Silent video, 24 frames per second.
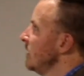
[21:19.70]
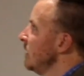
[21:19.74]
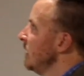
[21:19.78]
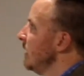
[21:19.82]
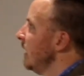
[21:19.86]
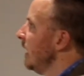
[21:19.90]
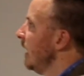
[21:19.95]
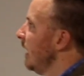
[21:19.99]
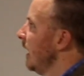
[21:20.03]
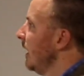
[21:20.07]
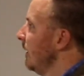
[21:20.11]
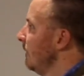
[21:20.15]

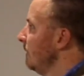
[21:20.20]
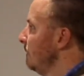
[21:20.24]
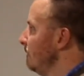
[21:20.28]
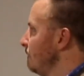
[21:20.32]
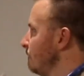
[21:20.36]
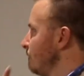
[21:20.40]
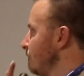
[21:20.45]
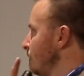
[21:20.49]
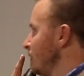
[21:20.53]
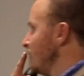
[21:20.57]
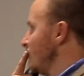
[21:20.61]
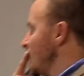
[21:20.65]

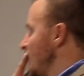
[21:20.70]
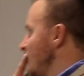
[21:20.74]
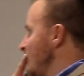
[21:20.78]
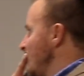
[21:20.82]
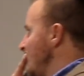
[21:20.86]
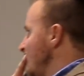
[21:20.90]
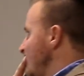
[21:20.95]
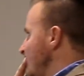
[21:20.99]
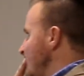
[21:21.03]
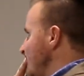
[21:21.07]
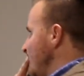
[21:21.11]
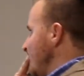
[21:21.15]

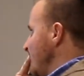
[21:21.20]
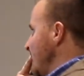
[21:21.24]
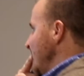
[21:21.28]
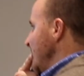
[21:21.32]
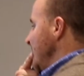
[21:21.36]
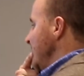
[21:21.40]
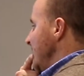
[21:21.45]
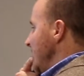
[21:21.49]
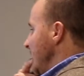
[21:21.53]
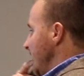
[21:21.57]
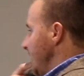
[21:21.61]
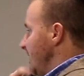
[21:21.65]

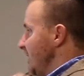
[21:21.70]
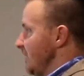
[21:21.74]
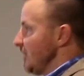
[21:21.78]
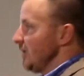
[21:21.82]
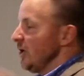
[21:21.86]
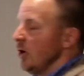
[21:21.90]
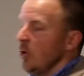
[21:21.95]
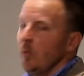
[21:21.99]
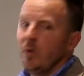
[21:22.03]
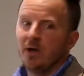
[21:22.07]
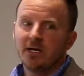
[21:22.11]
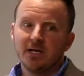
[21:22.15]
You need to
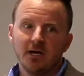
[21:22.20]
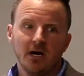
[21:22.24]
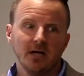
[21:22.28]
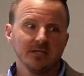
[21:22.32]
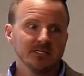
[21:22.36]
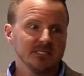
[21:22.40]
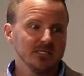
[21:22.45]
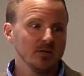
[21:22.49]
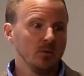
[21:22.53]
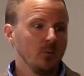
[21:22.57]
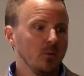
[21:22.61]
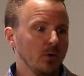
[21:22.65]
know what
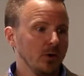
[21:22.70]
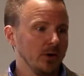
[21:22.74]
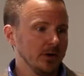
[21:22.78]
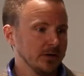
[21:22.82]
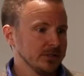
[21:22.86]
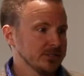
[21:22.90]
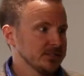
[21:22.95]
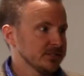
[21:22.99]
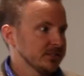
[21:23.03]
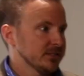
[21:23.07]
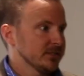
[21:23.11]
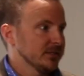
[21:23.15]
content
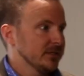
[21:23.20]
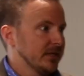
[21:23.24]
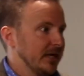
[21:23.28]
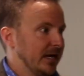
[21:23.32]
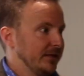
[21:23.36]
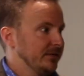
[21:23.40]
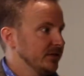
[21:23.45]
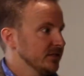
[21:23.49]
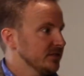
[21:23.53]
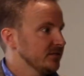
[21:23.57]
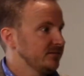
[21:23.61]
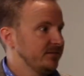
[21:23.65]
works.
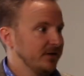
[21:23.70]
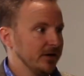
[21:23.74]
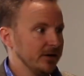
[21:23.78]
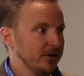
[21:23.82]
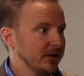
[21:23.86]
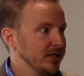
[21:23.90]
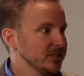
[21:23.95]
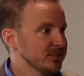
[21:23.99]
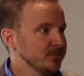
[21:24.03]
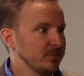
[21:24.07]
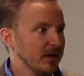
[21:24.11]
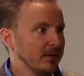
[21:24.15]
And this
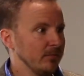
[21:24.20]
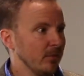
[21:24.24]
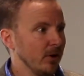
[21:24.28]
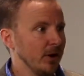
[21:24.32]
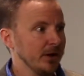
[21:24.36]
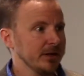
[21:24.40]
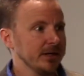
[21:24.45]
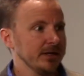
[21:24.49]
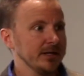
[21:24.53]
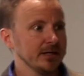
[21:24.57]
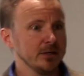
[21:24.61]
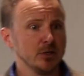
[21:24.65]
varies by
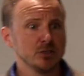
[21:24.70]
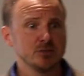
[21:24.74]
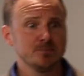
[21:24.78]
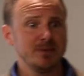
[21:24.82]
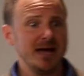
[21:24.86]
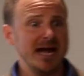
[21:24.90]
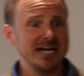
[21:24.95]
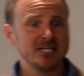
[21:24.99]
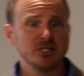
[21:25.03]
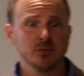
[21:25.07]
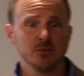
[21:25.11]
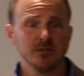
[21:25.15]
market. It goes
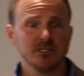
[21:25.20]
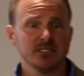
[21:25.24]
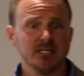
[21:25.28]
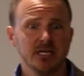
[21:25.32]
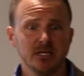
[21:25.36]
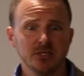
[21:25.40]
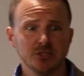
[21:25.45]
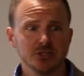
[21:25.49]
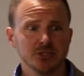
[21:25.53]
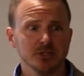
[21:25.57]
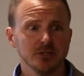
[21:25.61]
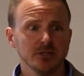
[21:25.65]
back to
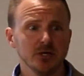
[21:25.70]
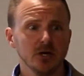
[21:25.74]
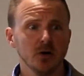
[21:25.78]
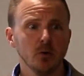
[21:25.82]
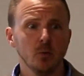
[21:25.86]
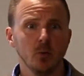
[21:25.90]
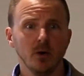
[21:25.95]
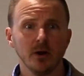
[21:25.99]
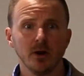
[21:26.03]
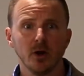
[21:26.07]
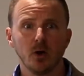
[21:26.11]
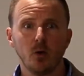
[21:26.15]
attention, though.
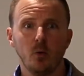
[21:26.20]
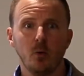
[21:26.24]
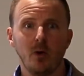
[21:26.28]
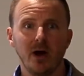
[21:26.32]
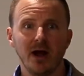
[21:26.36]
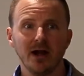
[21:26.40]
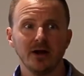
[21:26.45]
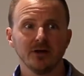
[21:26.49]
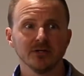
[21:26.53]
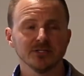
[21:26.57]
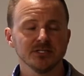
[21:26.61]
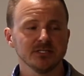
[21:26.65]
What
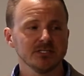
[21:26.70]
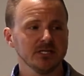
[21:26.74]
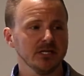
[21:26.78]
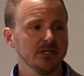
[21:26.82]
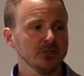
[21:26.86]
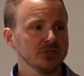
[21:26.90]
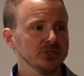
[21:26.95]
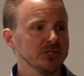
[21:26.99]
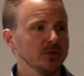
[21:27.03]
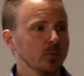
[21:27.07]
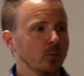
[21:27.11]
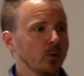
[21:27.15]
acquires
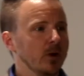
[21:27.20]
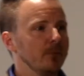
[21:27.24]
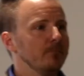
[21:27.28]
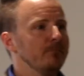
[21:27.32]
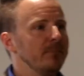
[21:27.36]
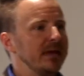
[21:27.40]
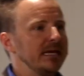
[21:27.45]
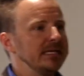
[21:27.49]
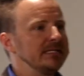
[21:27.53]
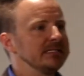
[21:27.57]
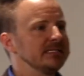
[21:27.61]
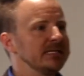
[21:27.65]
attention and what
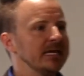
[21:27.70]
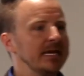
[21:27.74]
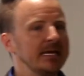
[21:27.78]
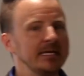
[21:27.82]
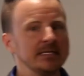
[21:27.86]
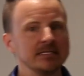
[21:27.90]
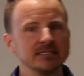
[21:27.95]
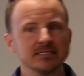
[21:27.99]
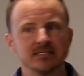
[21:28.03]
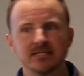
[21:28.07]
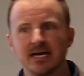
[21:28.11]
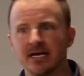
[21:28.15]

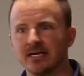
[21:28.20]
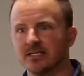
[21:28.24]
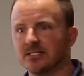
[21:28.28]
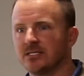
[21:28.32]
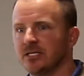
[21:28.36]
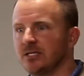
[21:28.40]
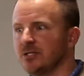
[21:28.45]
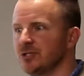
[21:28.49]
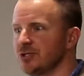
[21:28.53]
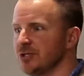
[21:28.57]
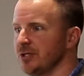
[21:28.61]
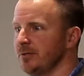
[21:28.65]
maintains that
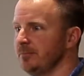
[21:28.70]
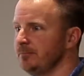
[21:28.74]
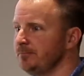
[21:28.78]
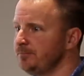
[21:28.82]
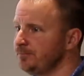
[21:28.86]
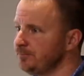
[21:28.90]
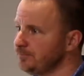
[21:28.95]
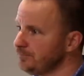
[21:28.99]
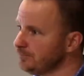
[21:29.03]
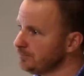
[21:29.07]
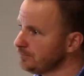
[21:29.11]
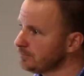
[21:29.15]
attention?
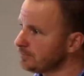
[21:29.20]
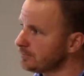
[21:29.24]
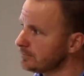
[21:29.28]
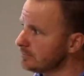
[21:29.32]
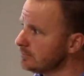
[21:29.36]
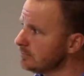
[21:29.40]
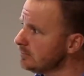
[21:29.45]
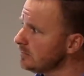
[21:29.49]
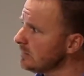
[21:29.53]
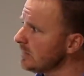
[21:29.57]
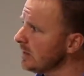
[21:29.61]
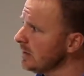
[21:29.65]

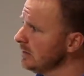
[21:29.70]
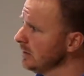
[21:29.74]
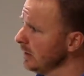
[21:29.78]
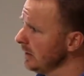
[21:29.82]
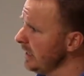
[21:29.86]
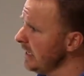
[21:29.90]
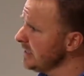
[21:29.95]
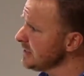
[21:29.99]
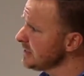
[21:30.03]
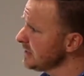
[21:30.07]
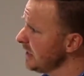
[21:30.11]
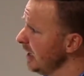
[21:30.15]
In the
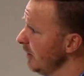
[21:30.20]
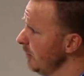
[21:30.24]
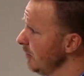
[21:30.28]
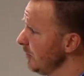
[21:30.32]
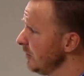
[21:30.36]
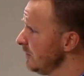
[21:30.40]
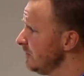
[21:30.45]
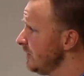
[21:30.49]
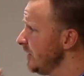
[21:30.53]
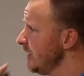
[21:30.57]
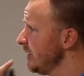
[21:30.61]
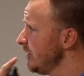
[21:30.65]
last couple
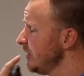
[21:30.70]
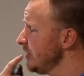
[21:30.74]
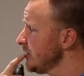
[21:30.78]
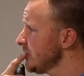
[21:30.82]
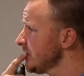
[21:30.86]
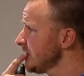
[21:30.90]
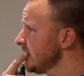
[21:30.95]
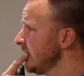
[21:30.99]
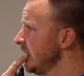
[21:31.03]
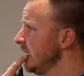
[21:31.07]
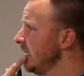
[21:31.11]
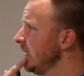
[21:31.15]
of
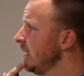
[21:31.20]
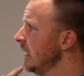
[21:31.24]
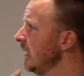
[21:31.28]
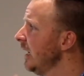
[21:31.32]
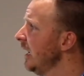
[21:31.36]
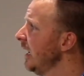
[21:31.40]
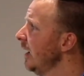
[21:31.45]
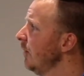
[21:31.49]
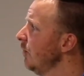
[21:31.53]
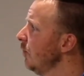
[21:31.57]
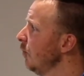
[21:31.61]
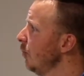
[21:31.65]
years,
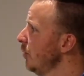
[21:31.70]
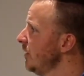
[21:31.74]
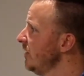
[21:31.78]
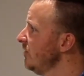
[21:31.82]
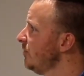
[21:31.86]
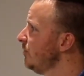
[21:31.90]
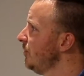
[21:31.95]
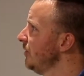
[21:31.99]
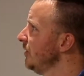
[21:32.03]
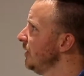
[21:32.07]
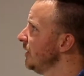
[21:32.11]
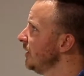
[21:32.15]

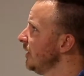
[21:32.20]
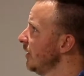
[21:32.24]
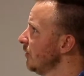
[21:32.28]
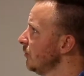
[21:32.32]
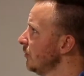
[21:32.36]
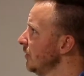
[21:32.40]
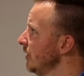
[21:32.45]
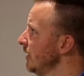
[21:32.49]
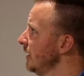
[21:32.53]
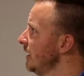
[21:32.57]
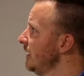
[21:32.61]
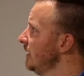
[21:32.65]
we've put a
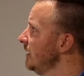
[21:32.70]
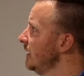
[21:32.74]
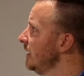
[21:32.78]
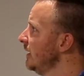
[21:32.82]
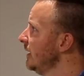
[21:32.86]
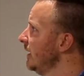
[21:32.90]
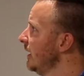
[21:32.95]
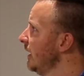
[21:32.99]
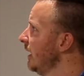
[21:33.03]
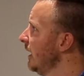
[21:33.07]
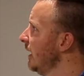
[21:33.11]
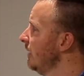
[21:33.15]
really,
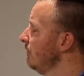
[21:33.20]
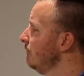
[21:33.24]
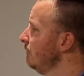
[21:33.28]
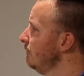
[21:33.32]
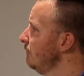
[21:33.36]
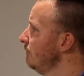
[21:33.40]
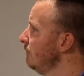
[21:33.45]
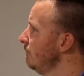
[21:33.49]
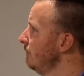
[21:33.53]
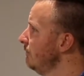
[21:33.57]
I'll